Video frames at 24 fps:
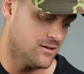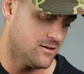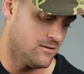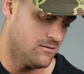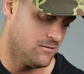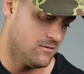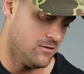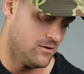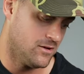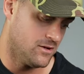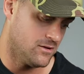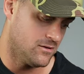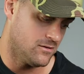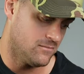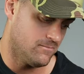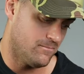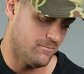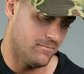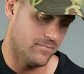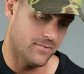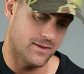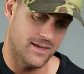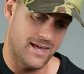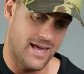
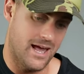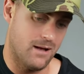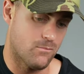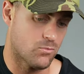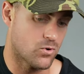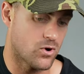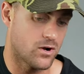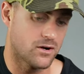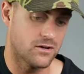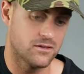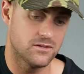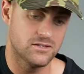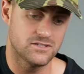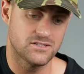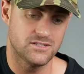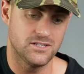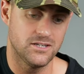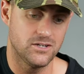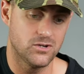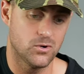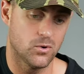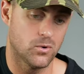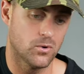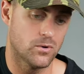hammer onto the
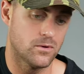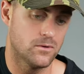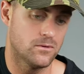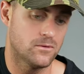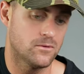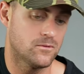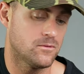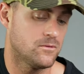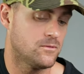C chord.